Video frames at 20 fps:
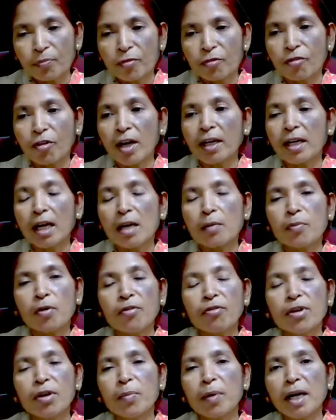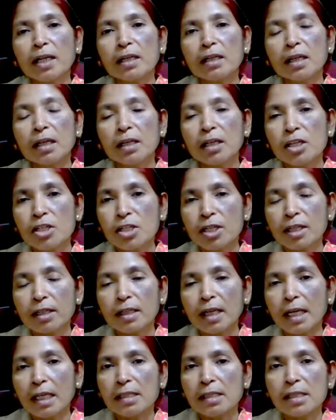What type of demand condition
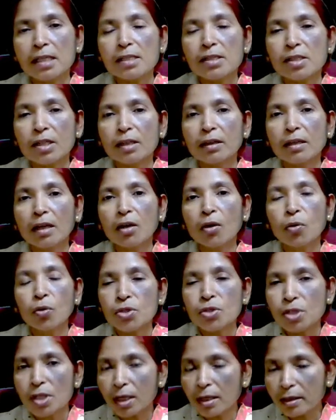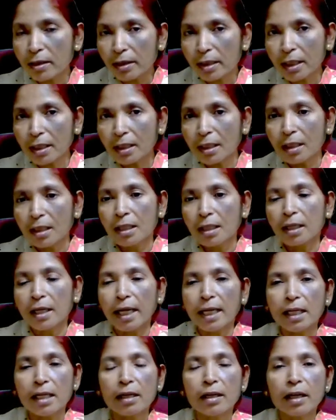exists in the host country?
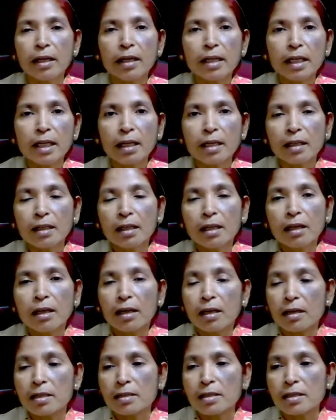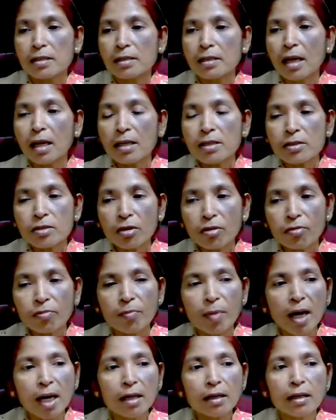Like in India, here is the size of
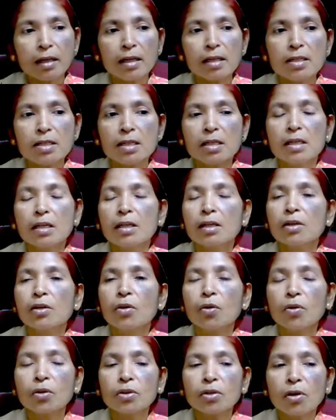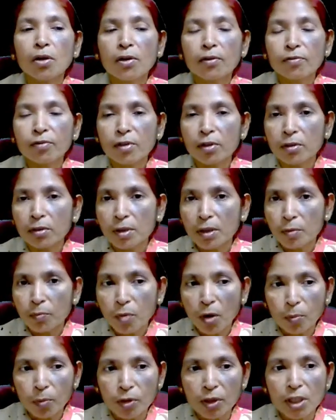market, growth of
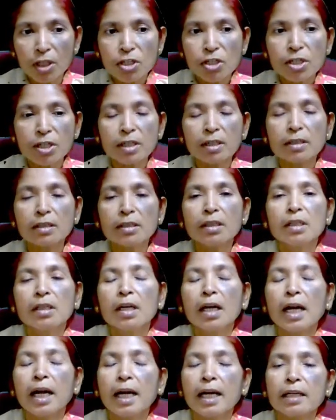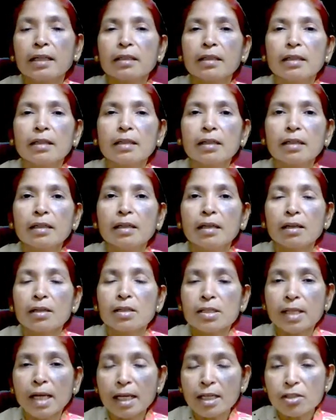population, and the
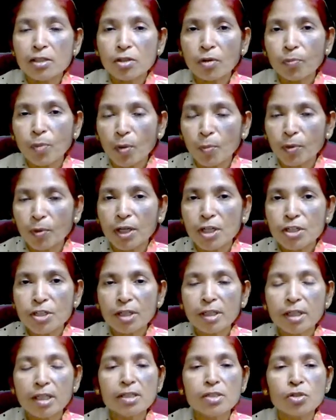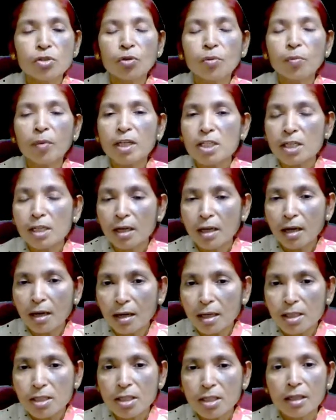size of population is too much
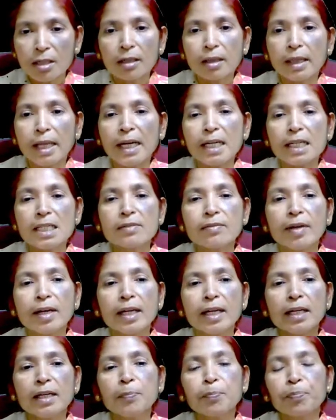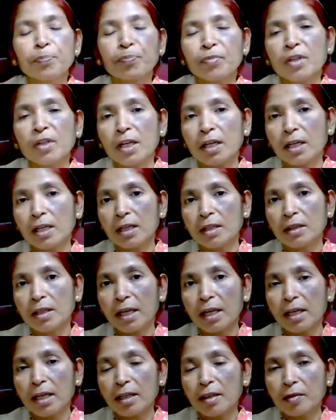large. That's why
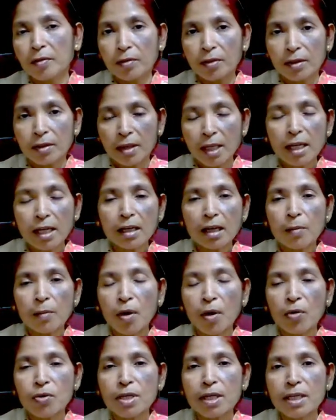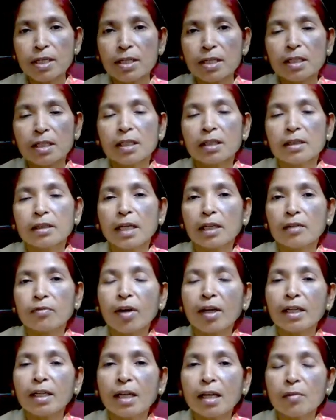they think about it that
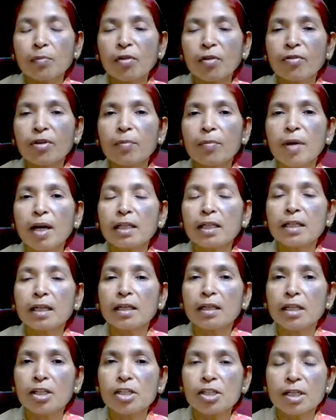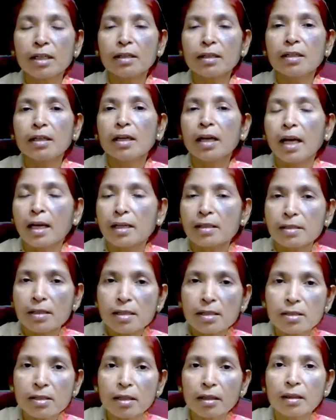what type of demand condition
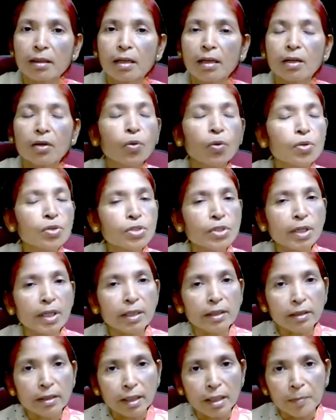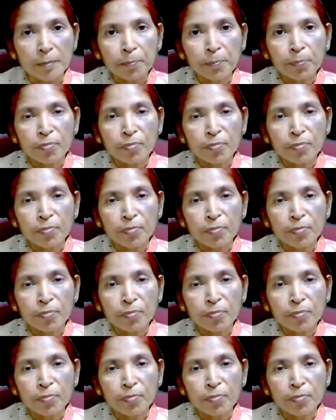exists in the host country.